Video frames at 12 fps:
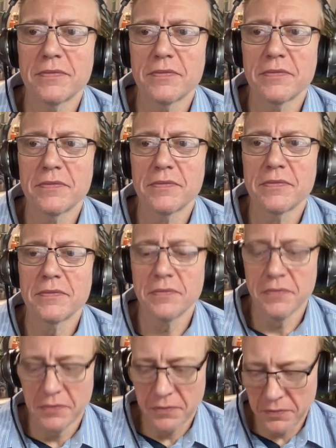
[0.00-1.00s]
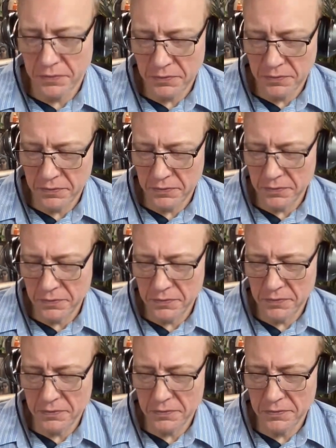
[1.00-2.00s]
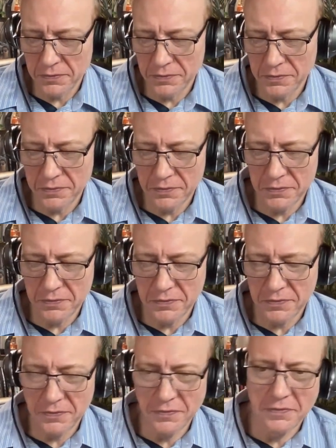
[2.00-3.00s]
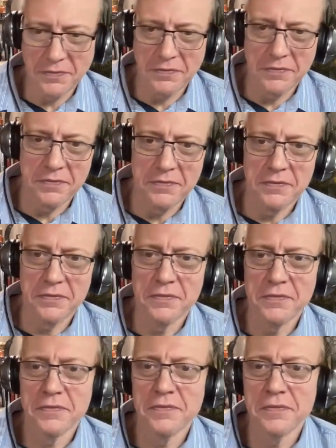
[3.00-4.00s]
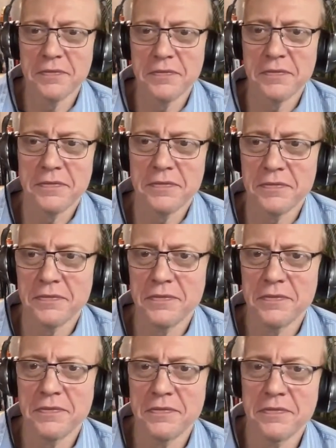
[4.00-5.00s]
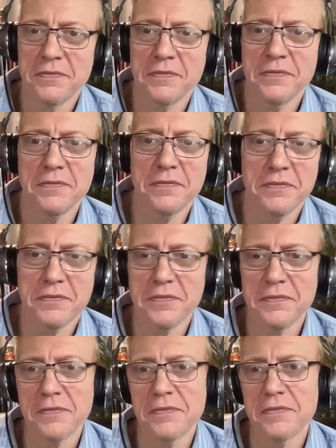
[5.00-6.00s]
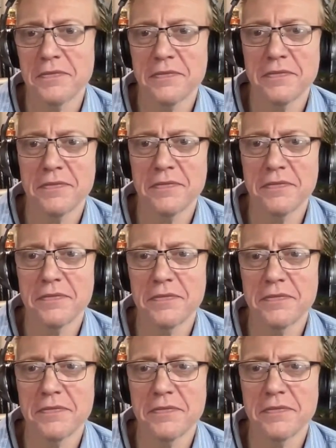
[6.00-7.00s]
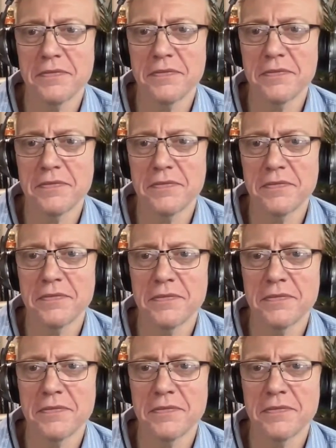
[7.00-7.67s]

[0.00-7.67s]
The person shown says nothing.